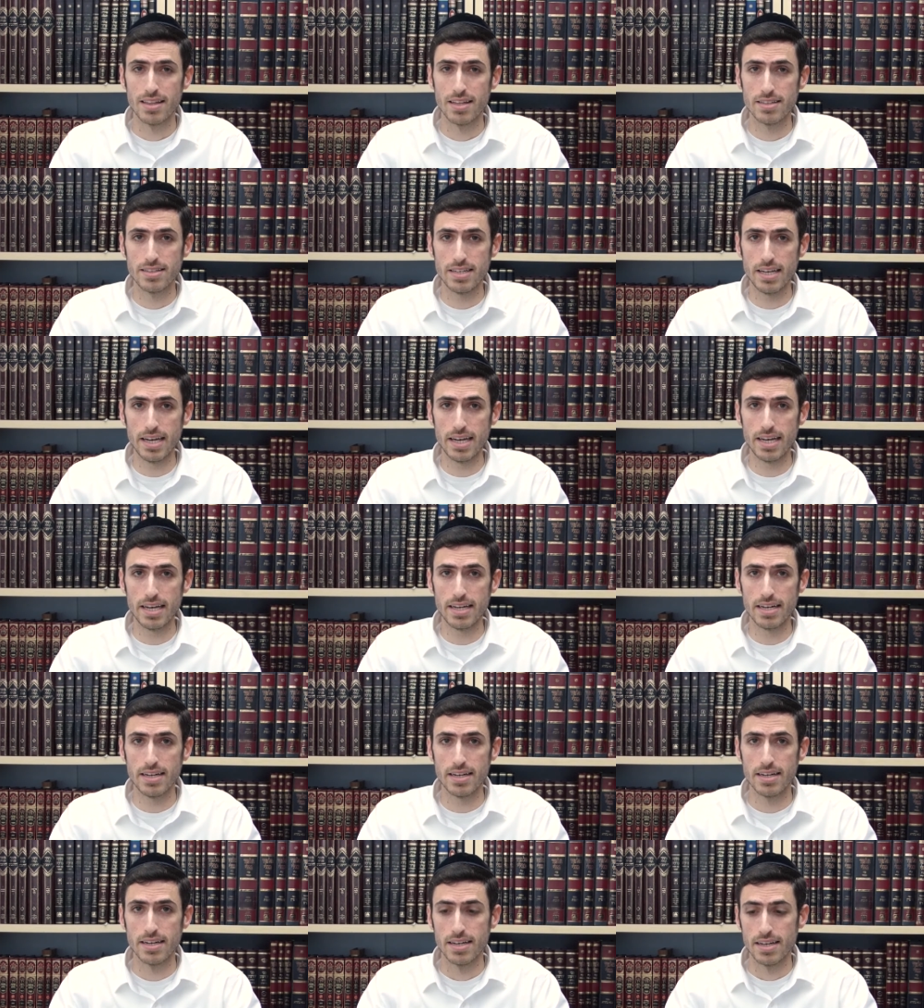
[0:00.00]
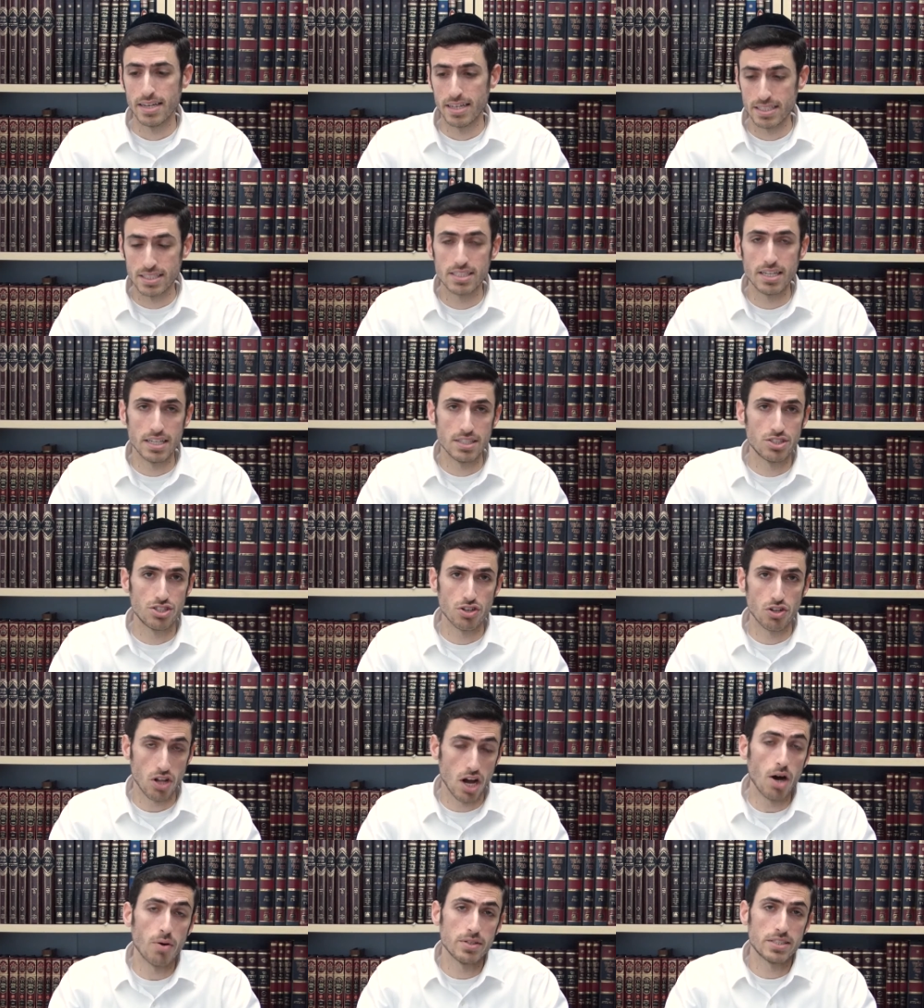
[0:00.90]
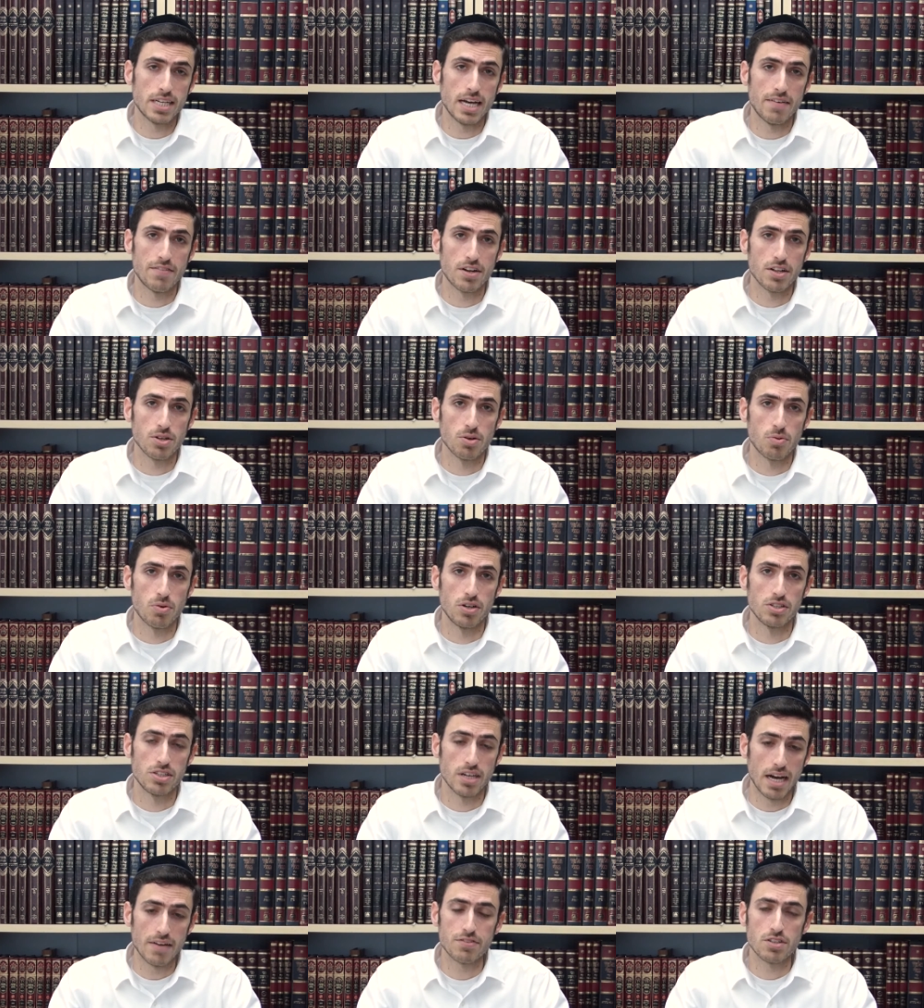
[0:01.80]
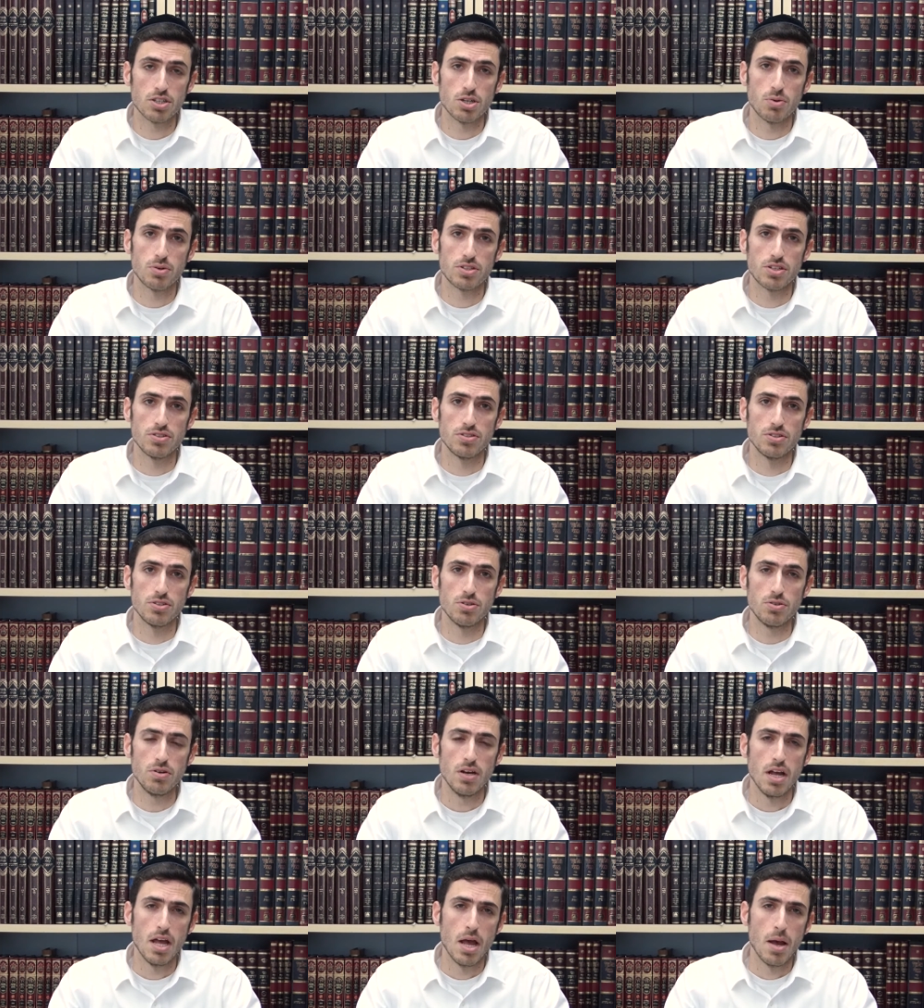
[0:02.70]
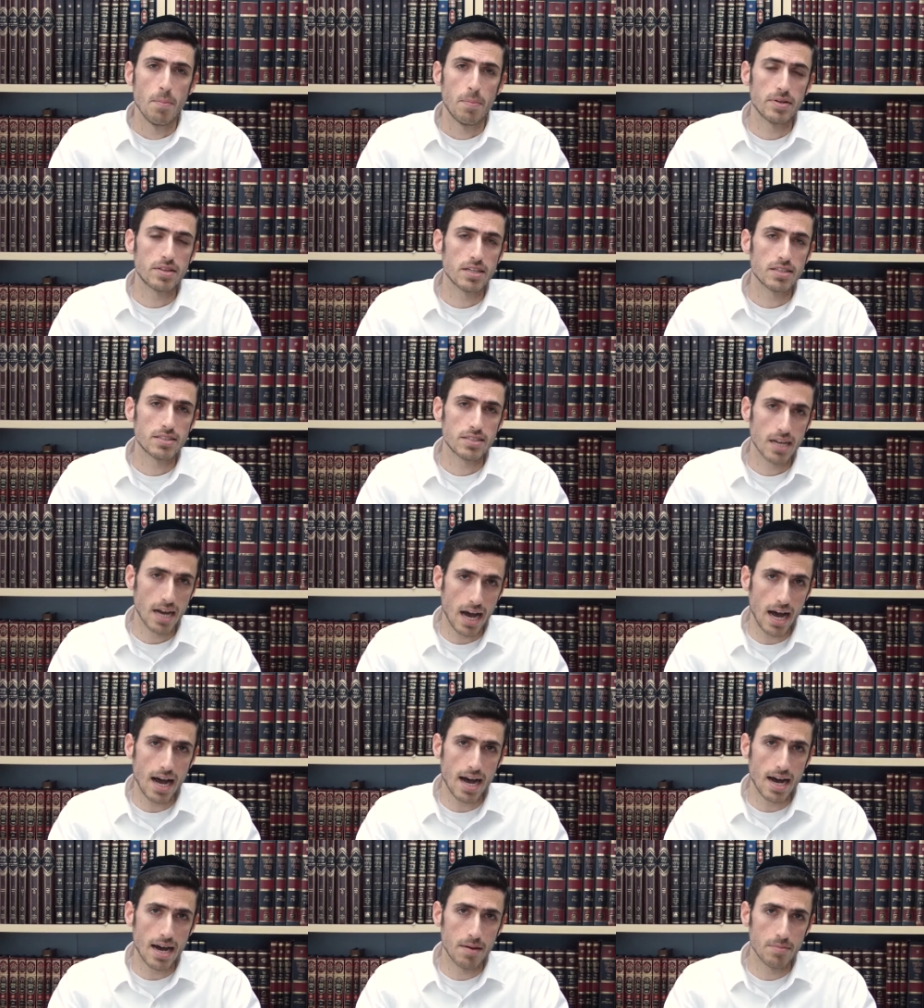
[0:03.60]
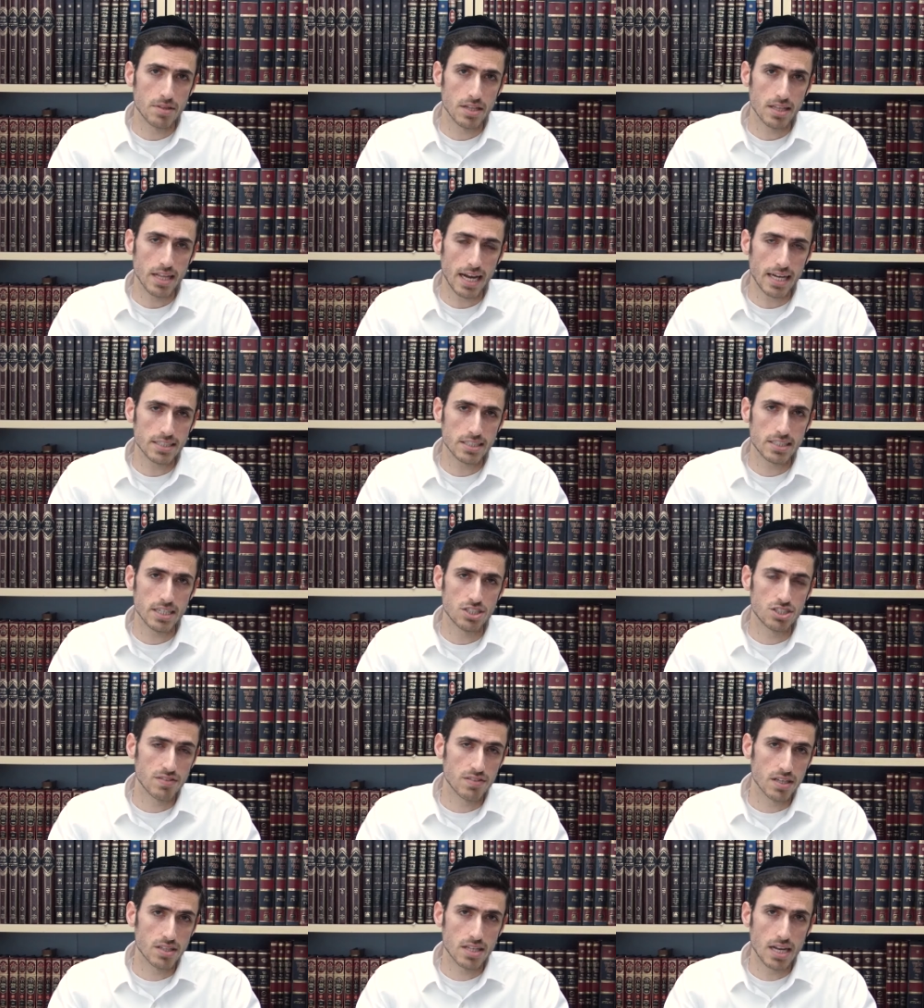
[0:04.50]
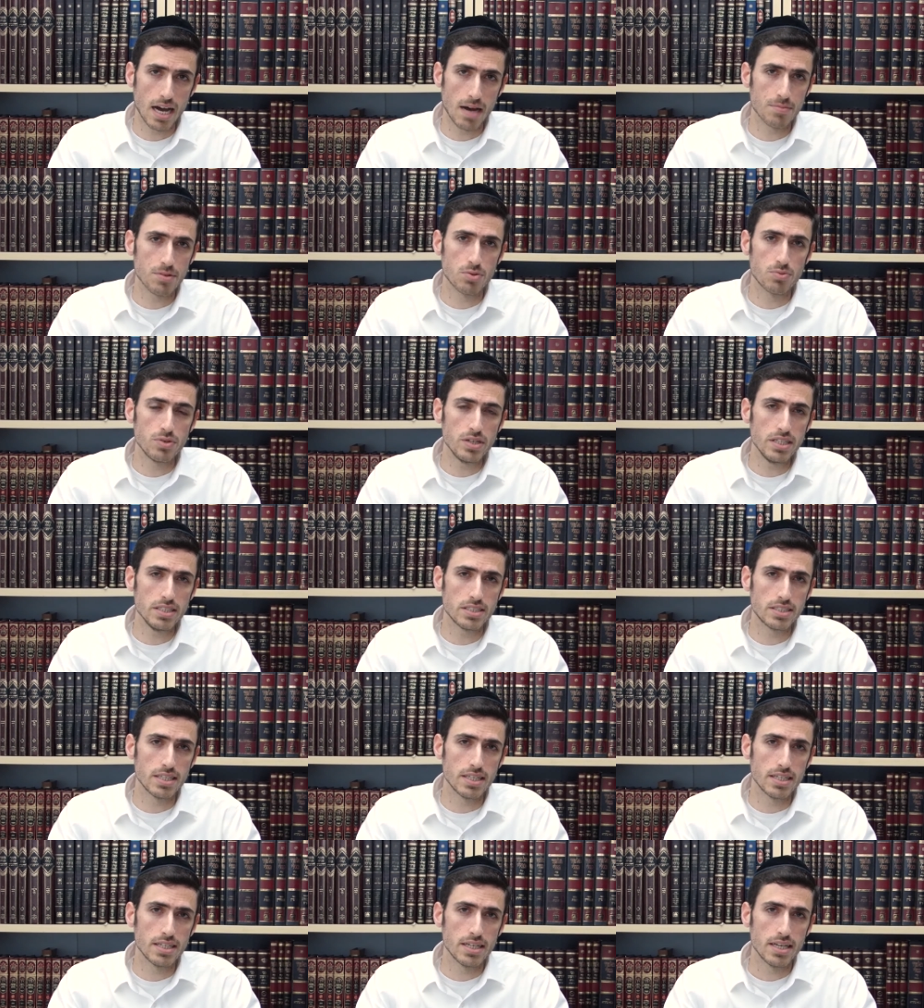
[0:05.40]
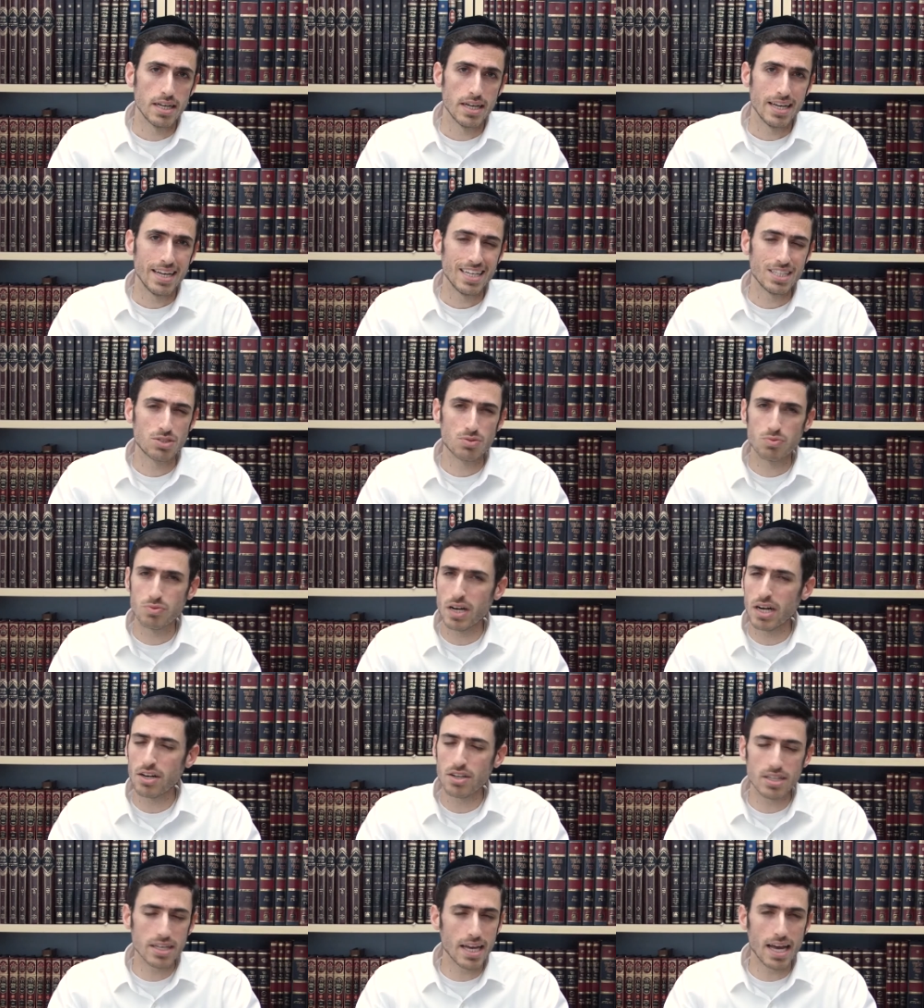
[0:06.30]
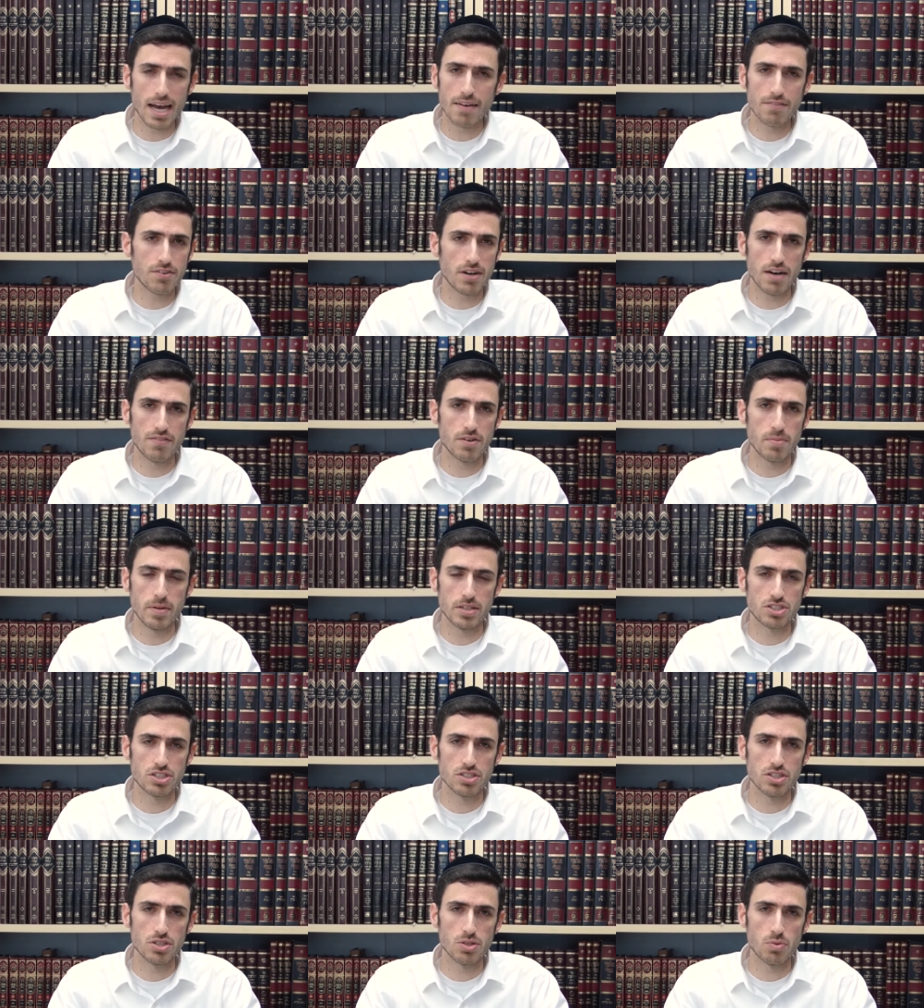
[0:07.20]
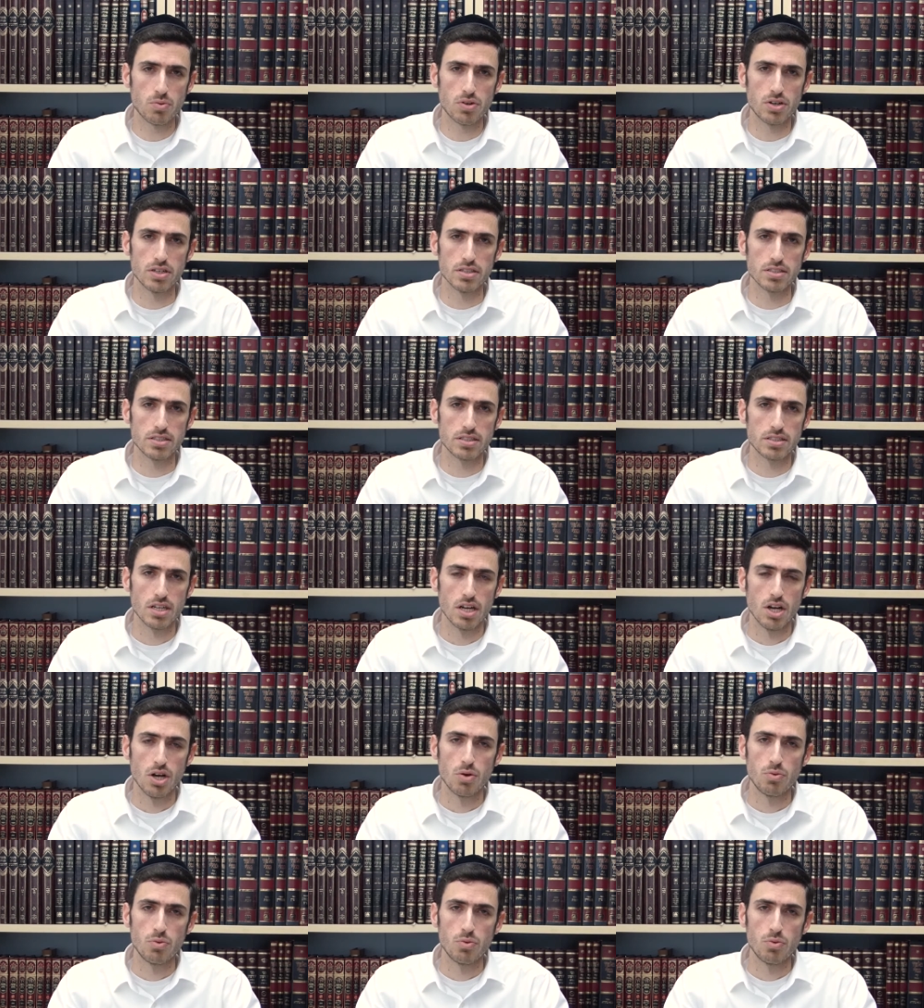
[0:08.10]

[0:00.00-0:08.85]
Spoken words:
The din is you'll always have it in the words. You have to know what to do. But the tam, the last stage of the tam, the reason, is rarely ever mentioned in the words.